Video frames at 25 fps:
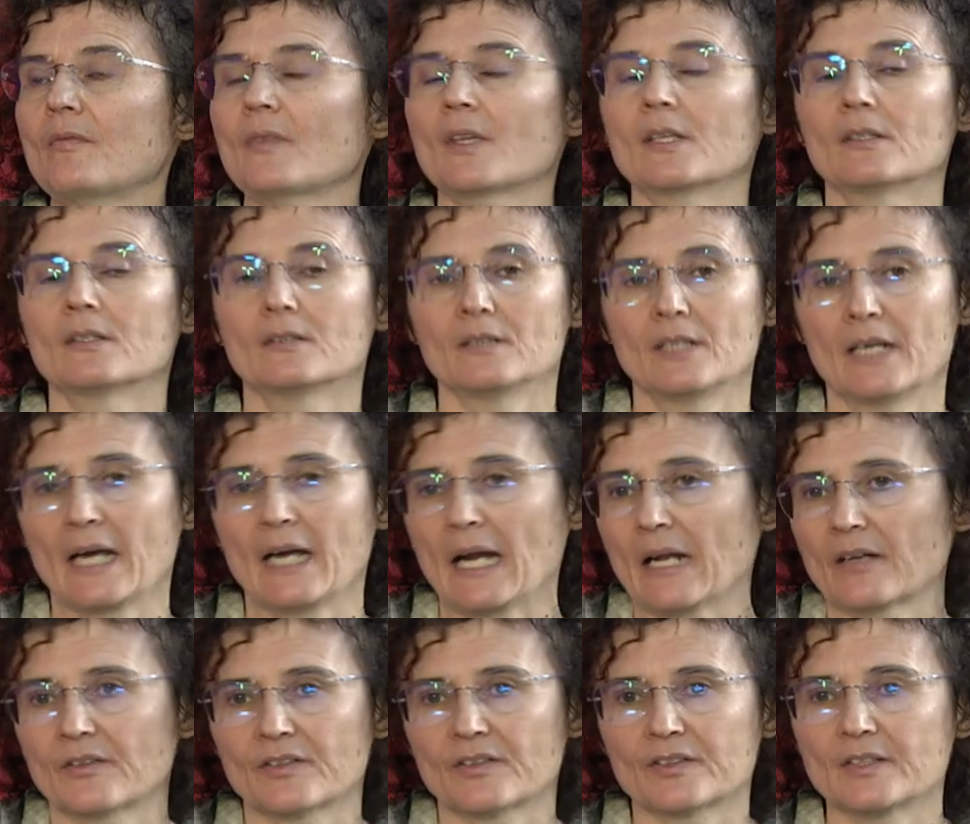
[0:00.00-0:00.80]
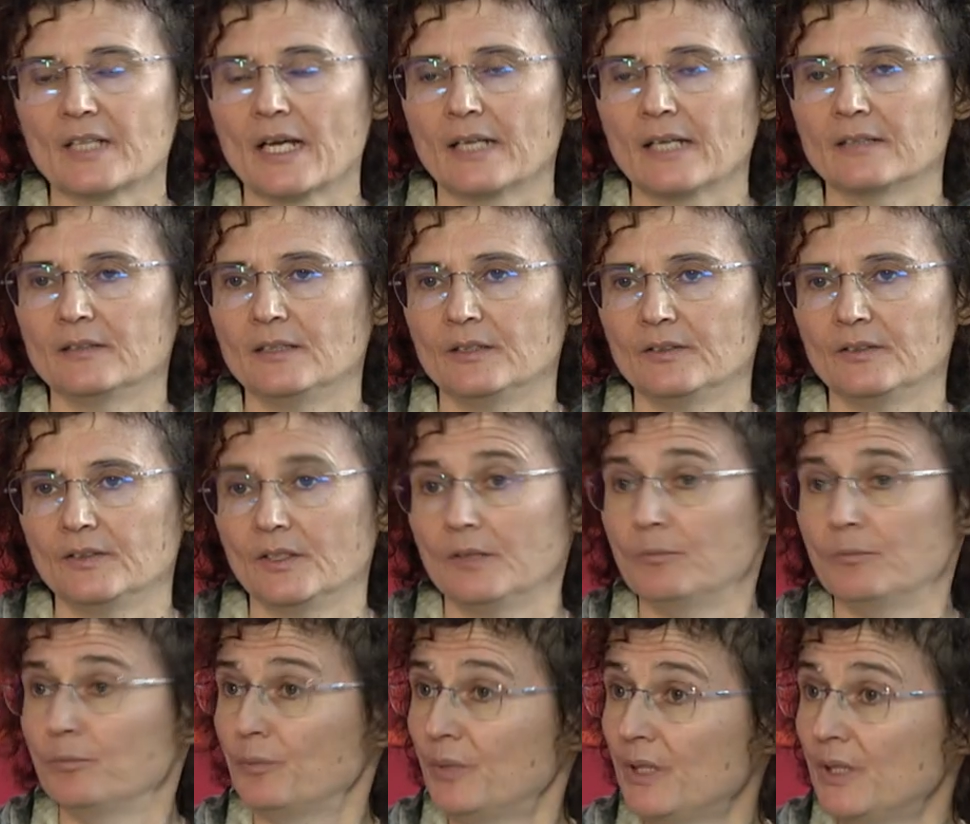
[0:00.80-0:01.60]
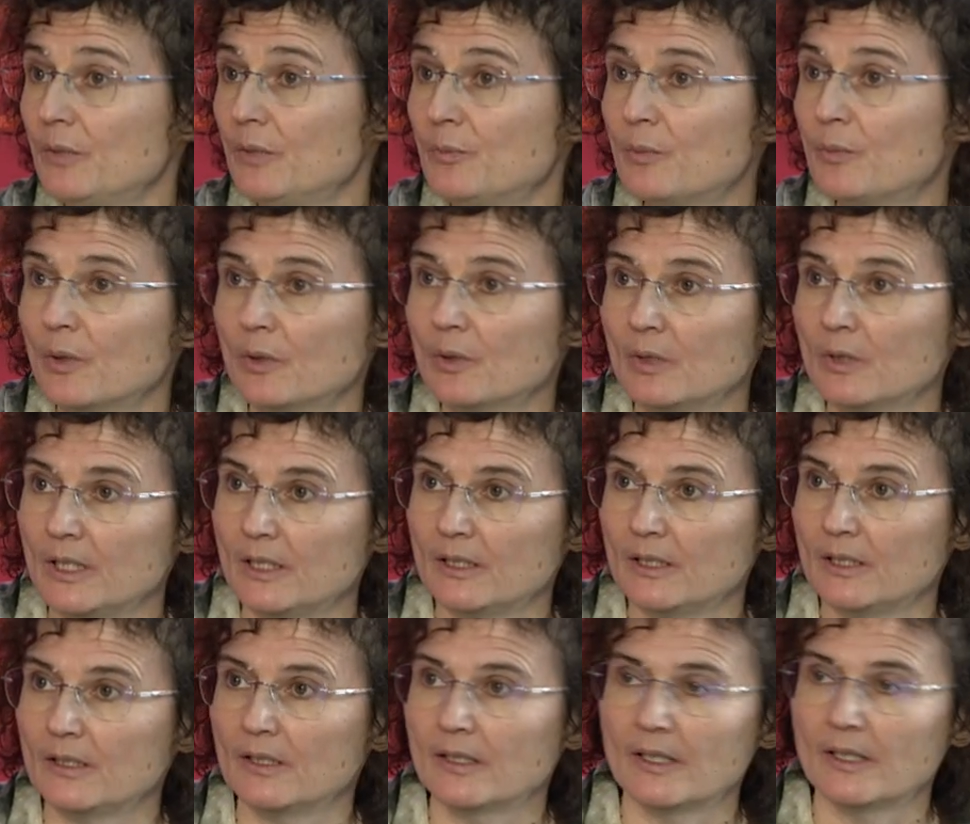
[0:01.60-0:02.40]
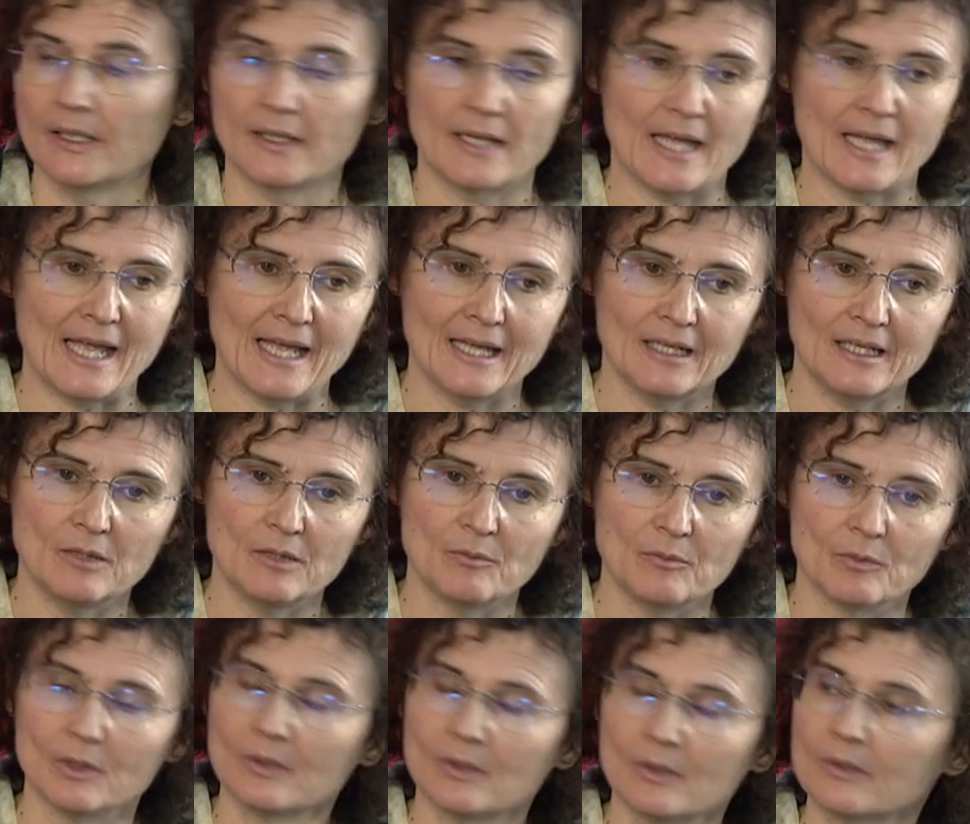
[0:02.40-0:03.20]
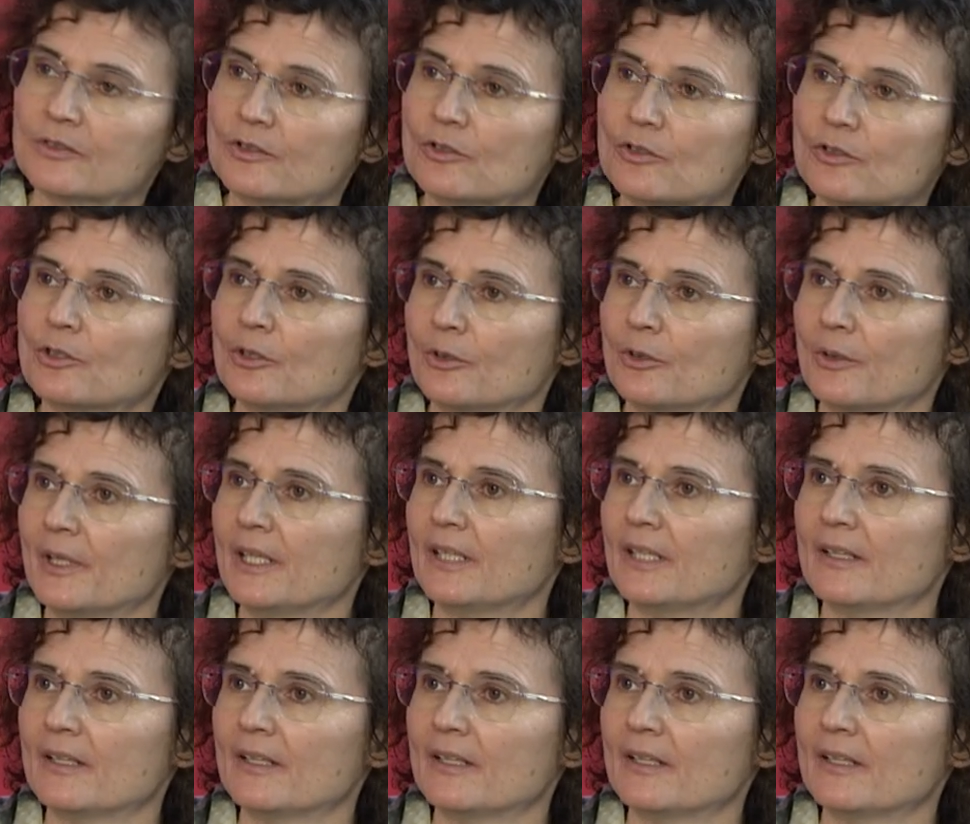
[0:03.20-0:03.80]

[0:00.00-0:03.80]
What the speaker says: We can integrate the old with the new,